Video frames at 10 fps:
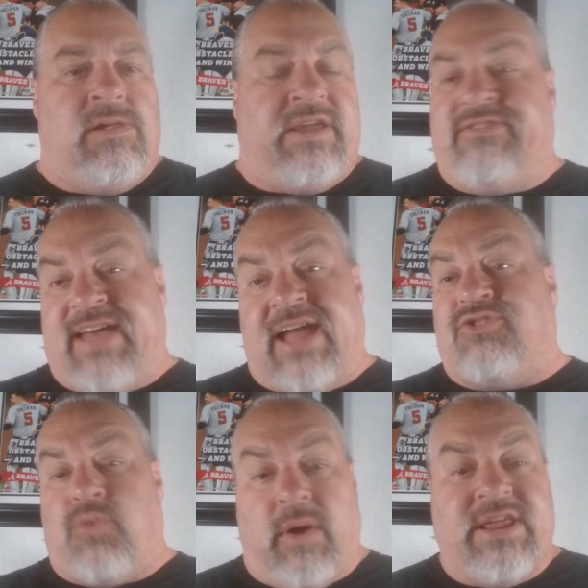He's
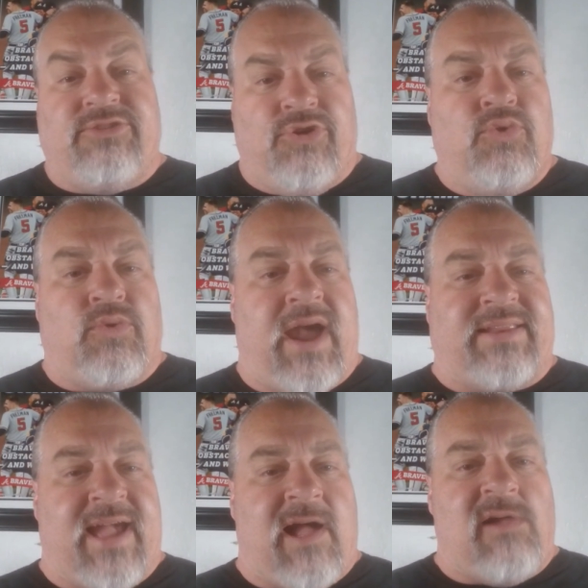got 22 right
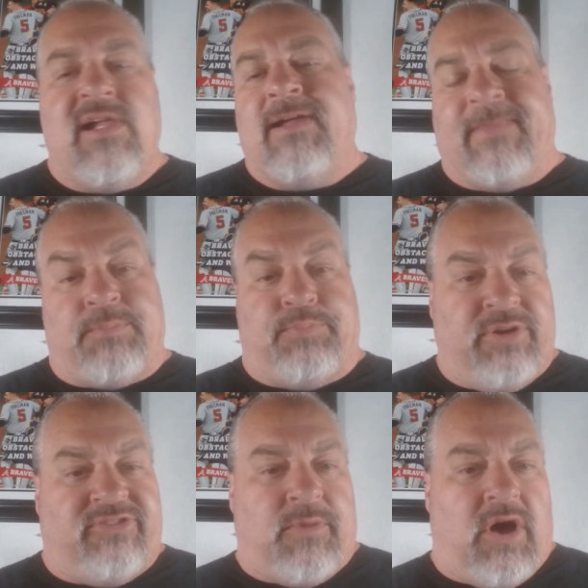now. That
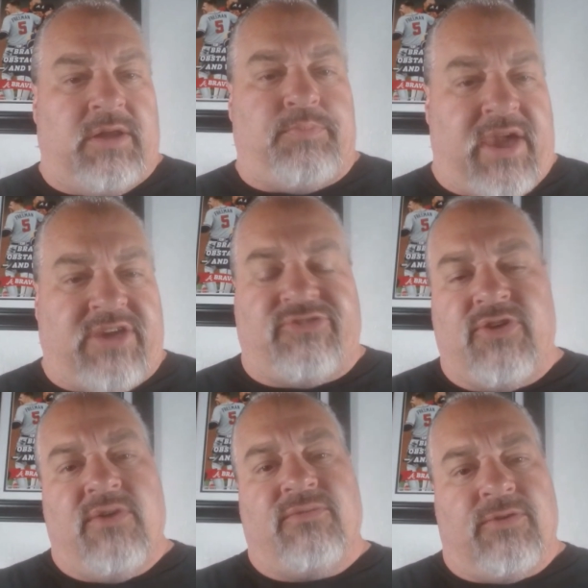puts him on pace
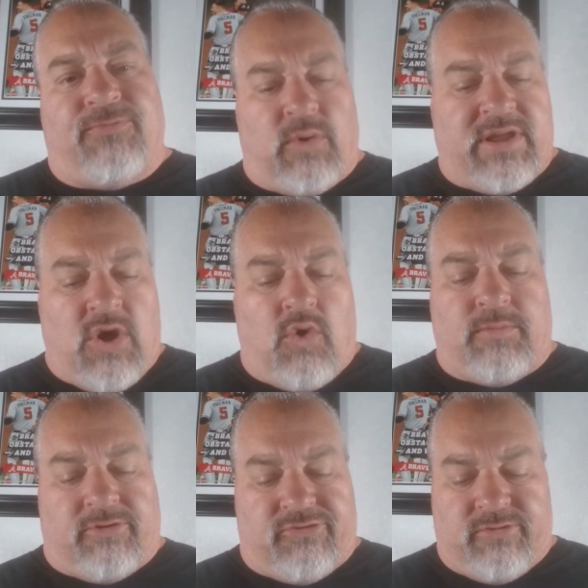for 40
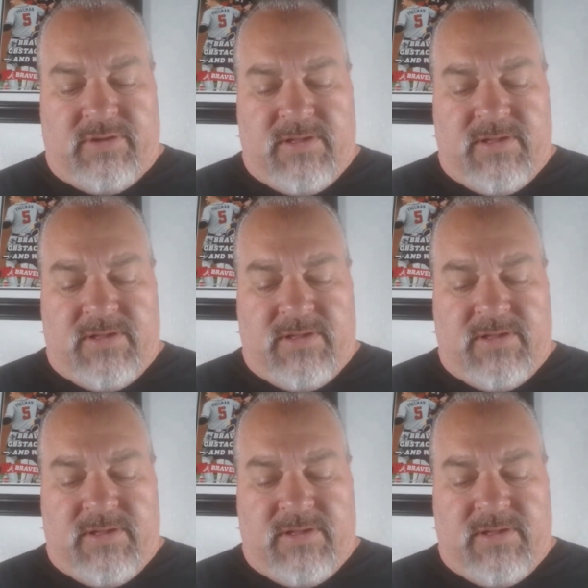homers.